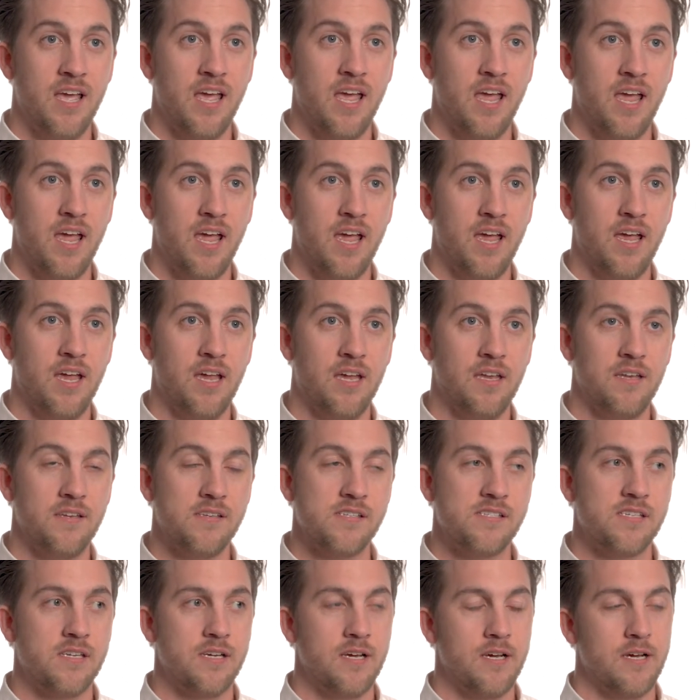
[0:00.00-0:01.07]

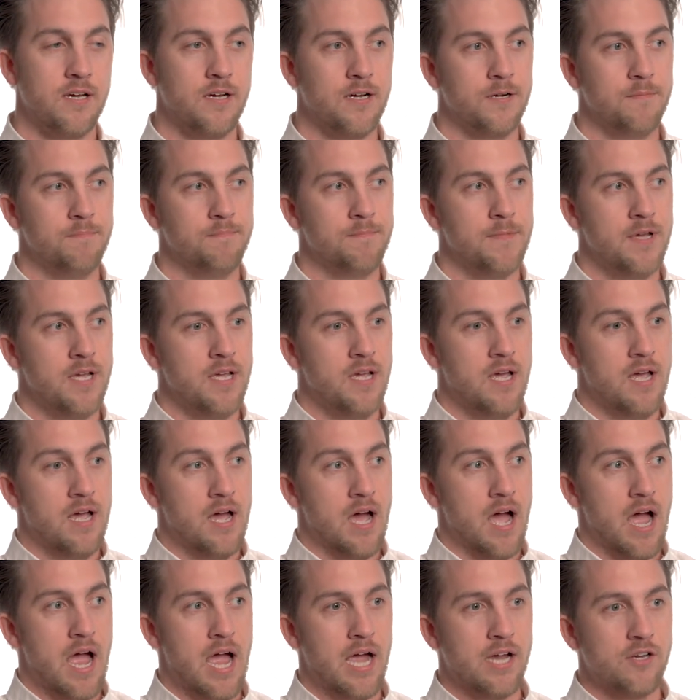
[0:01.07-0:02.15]
And I
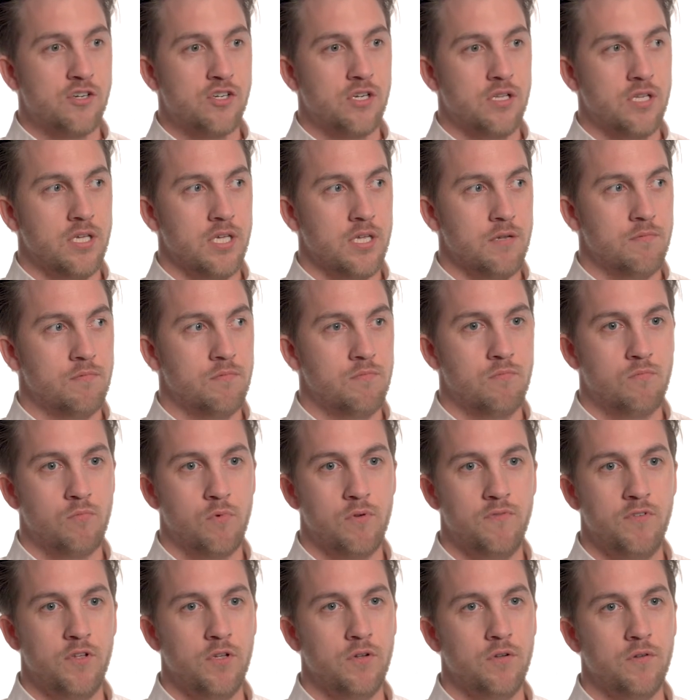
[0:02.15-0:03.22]
actually
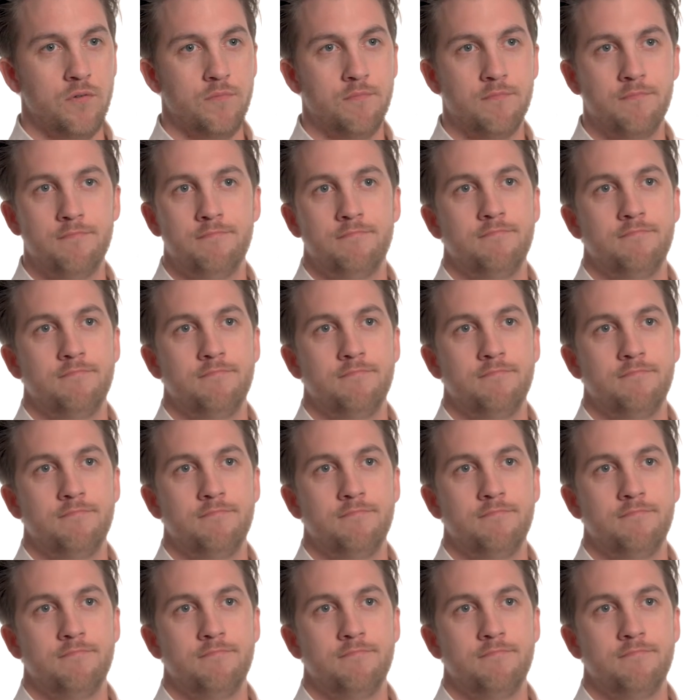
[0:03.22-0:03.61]
reviewed